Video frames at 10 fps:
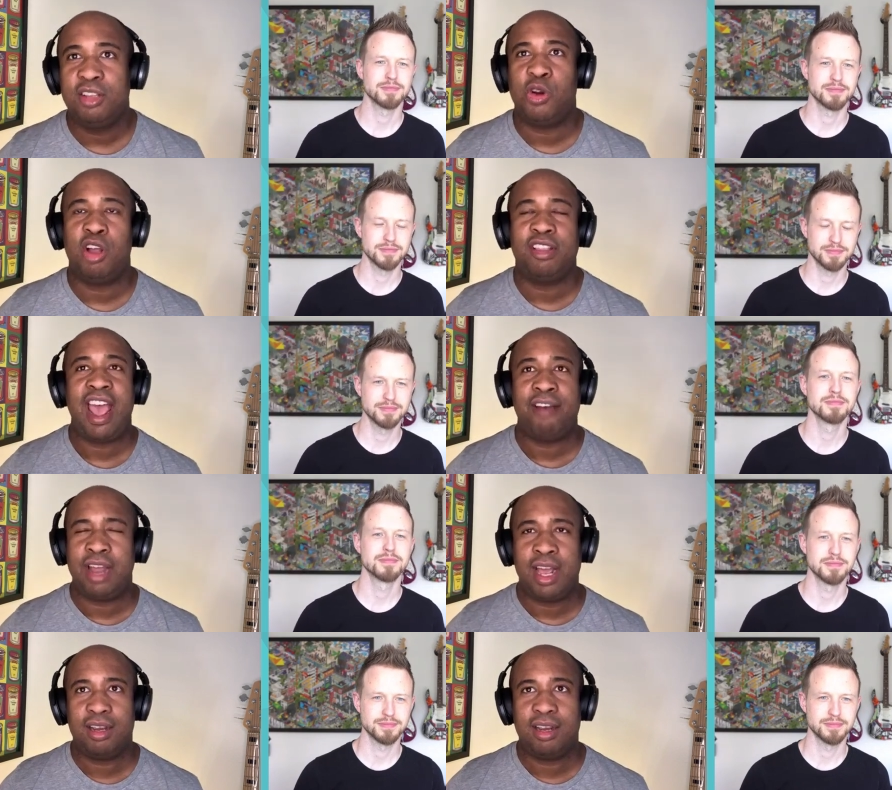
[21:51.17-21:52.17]
Speaker 1: to not have
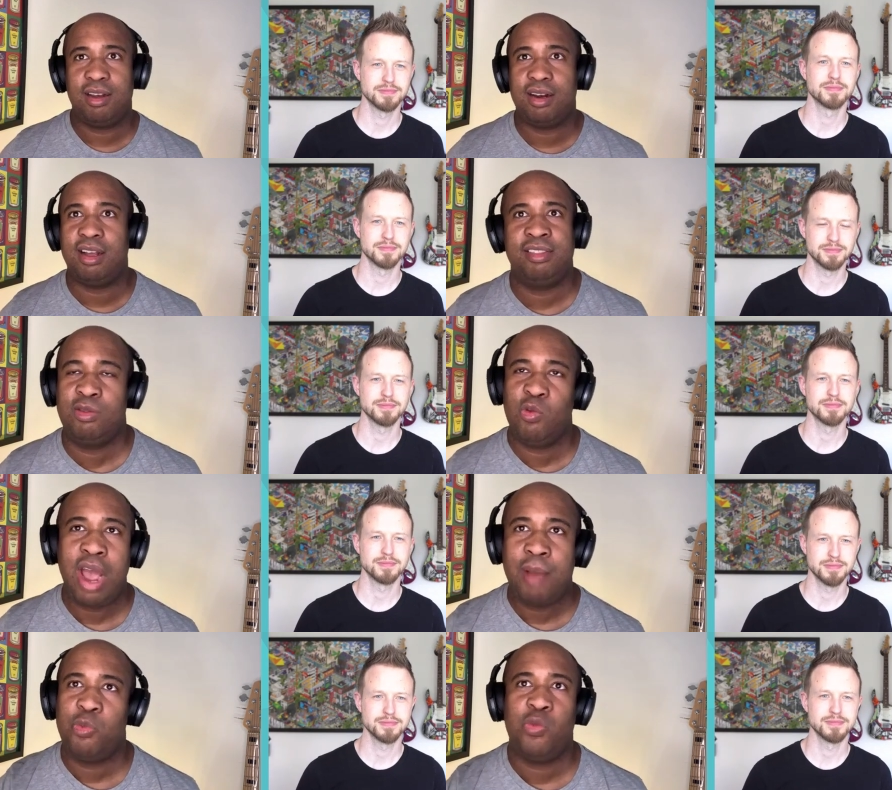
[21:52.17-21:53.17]
like uh, the
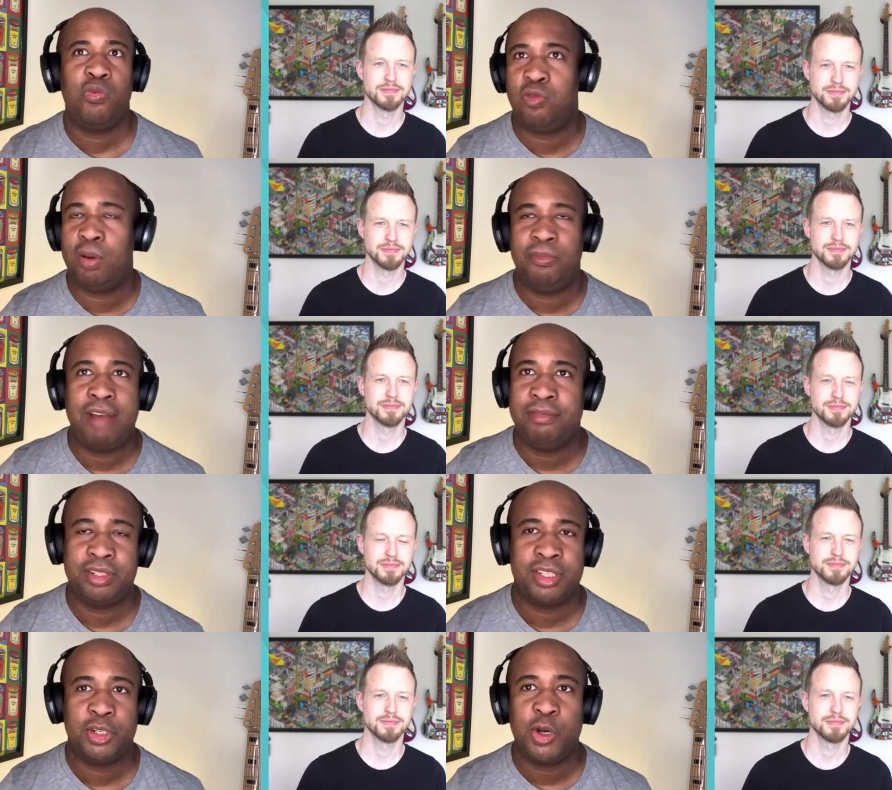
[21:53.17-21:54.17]
web from five
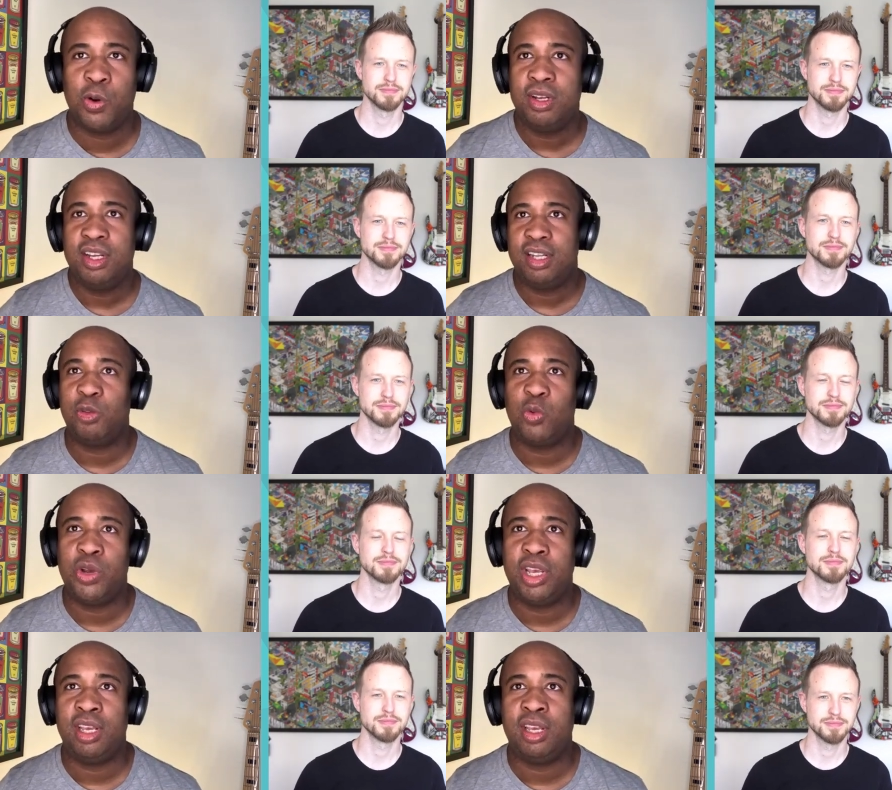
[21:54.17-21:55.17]
years ago that
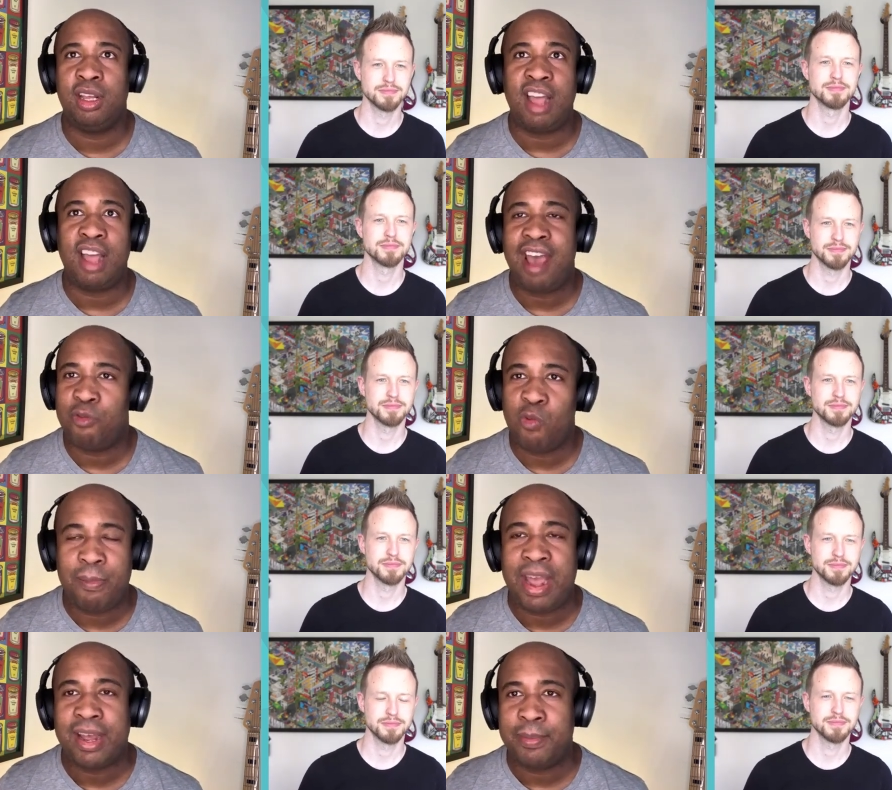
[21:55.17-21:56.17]
we have one
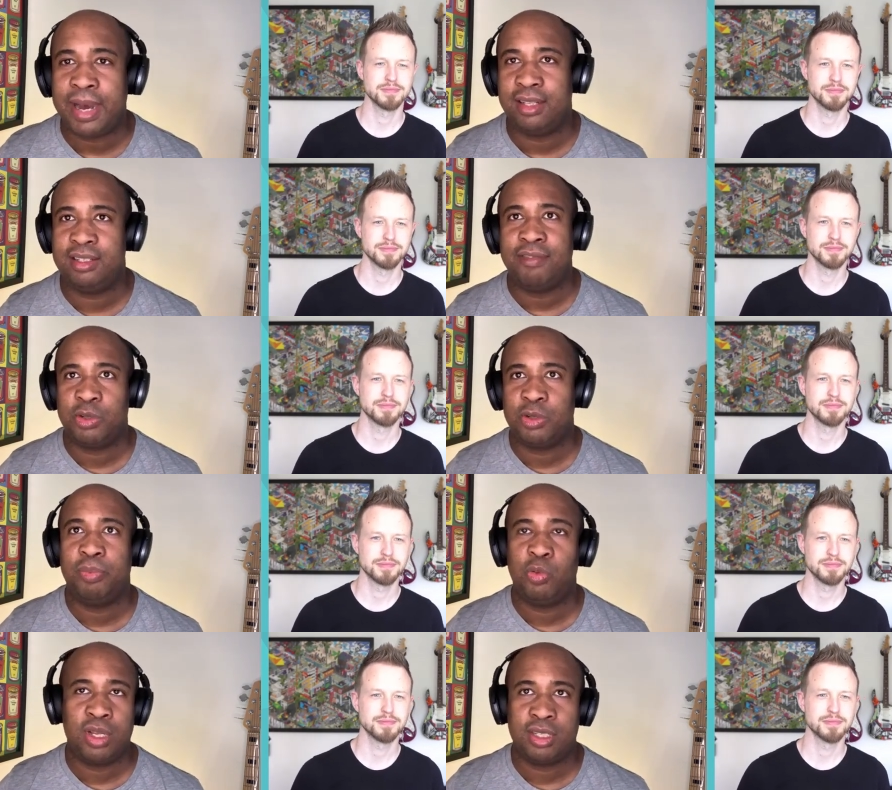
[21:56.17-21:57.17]
megabyte
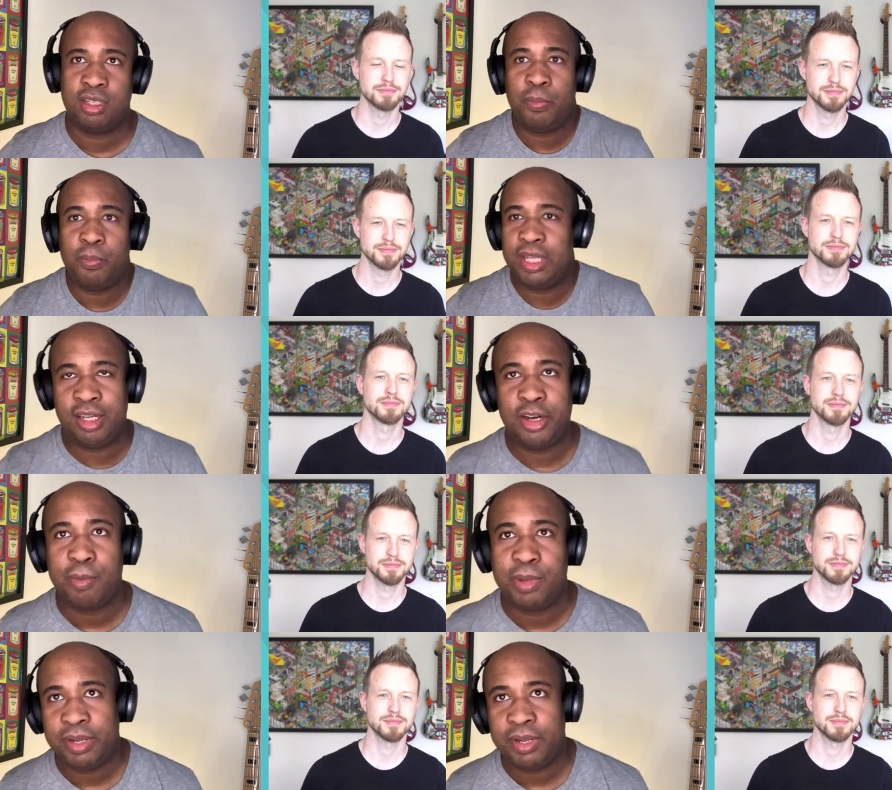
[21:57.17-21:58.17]
JavaScript was completely
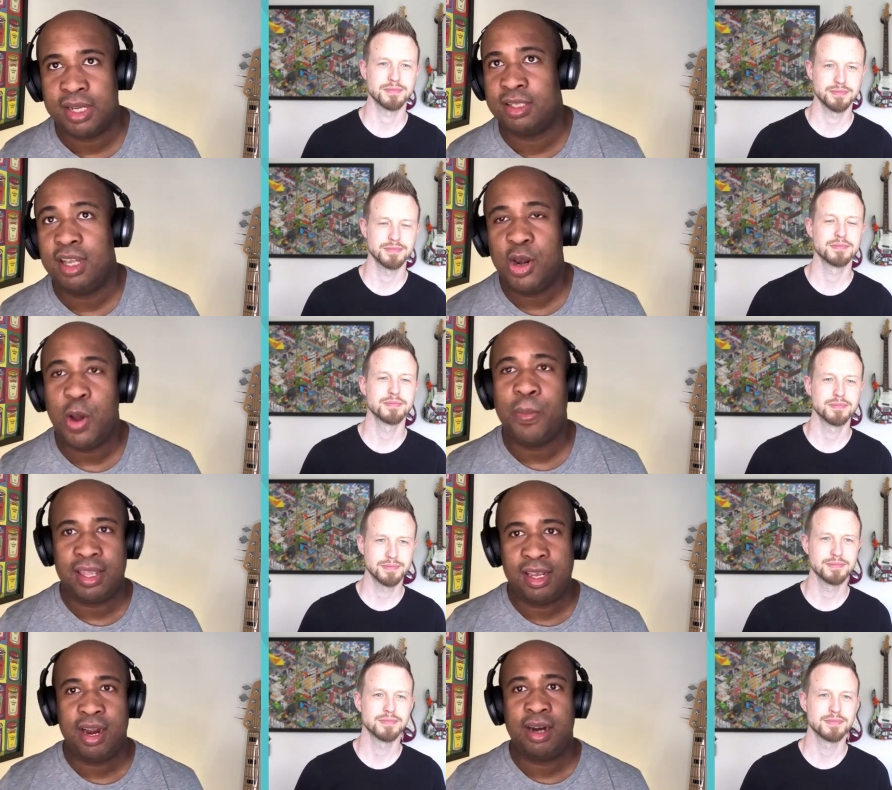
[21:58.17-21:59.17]
normal because
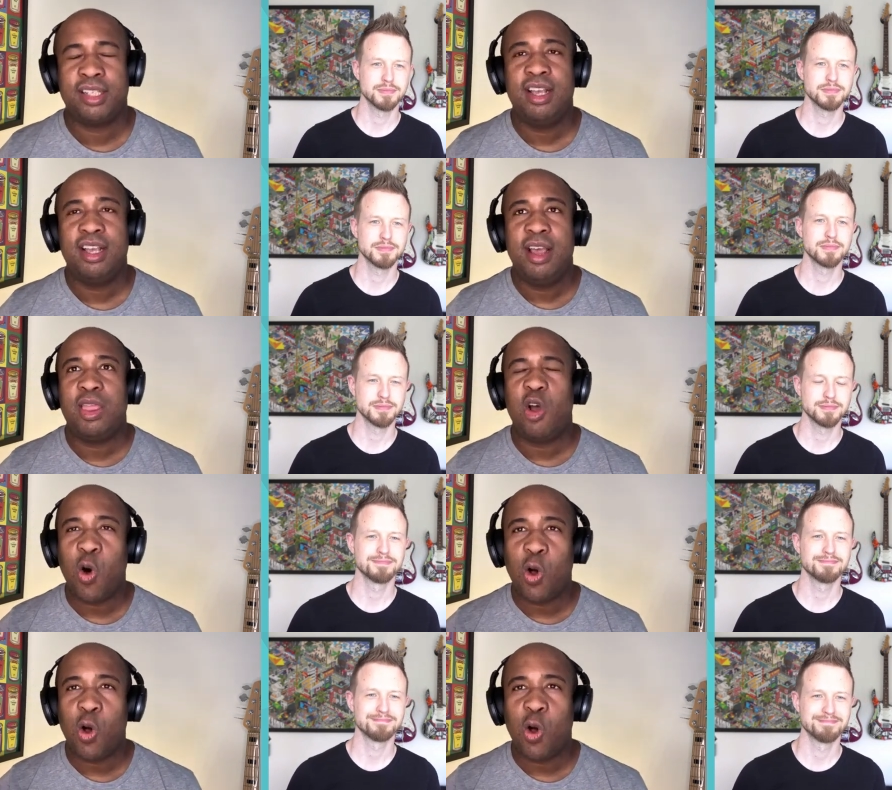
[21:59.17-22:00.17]
nobody cares. But
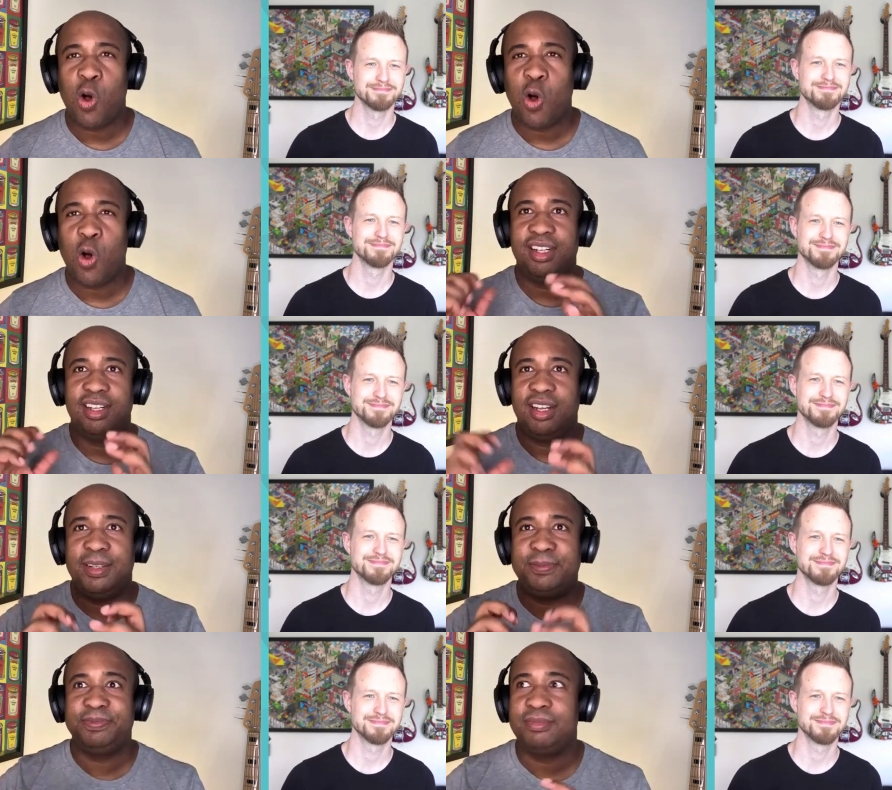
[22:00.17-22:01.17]
all this,
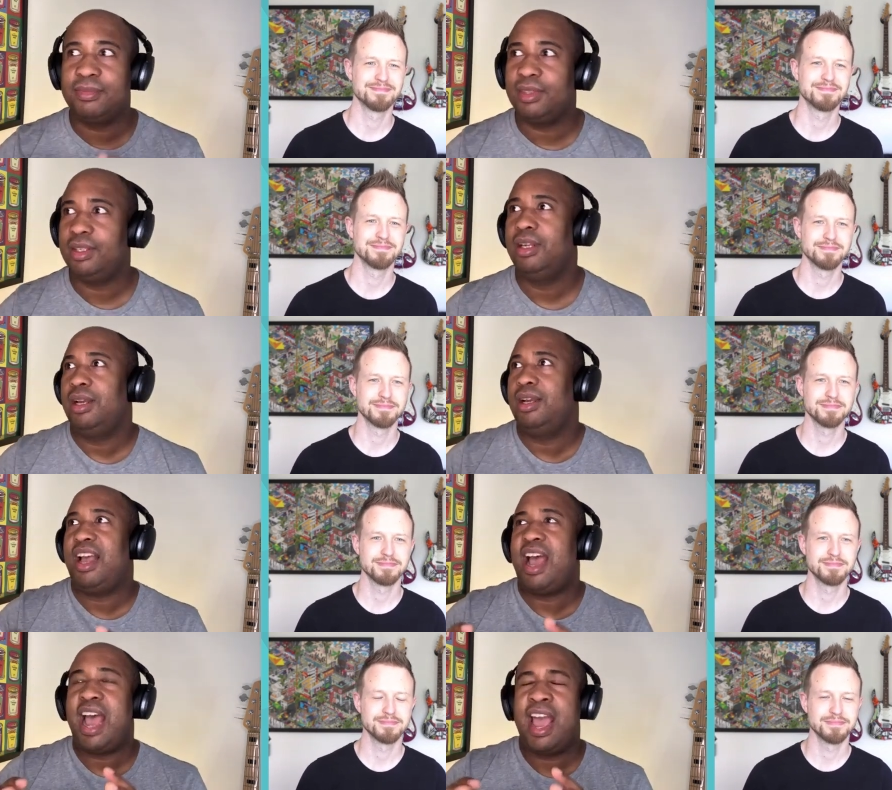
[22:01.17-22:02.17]
um,
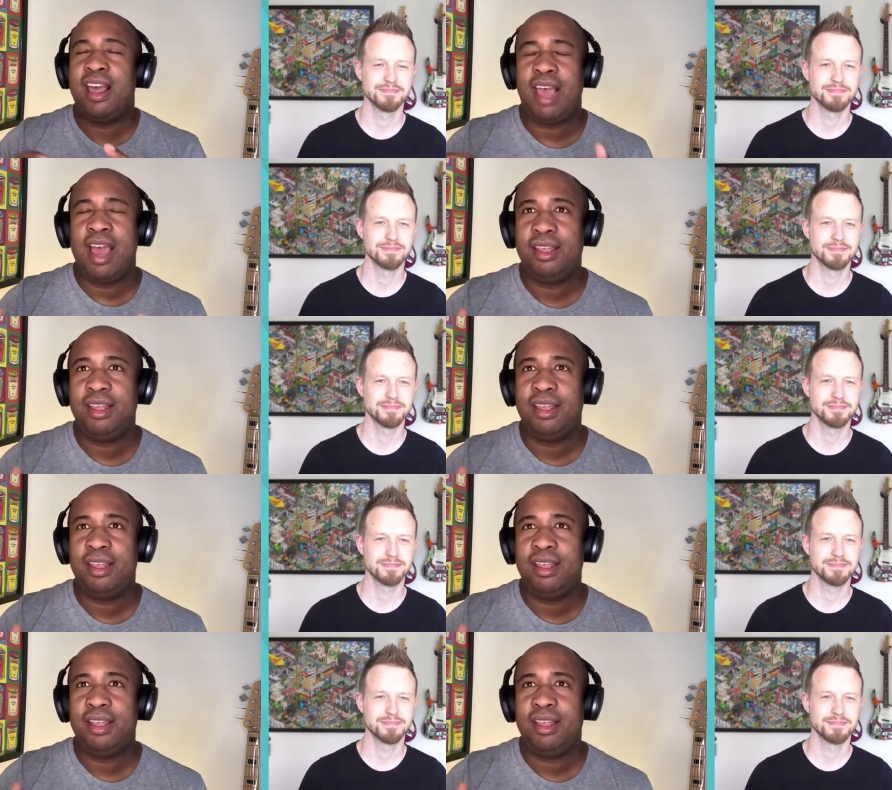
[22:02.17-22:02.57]
I I